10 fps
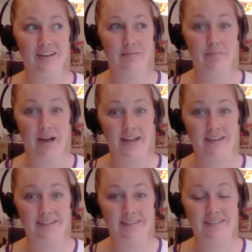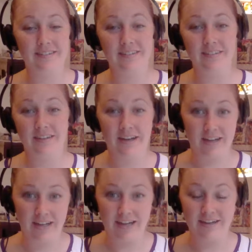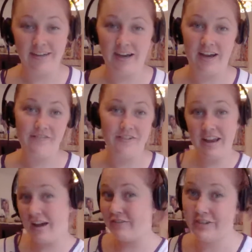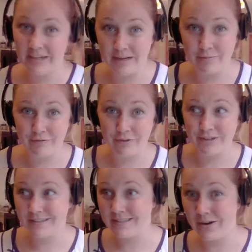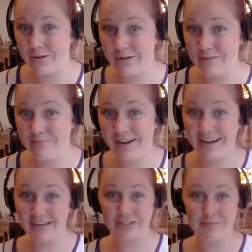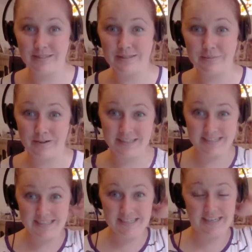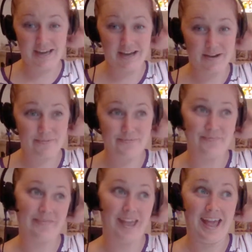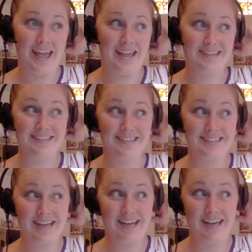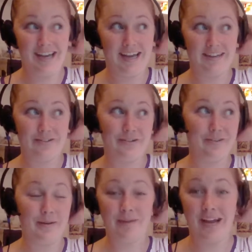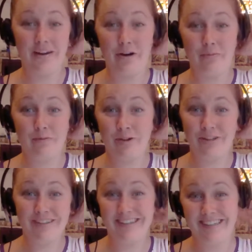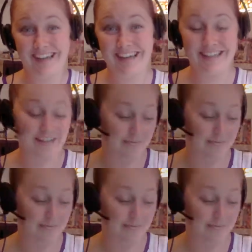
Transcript: but again, I've never done it before, so it might actually be super easy, and I don't know, I'm kind of hopeful. I think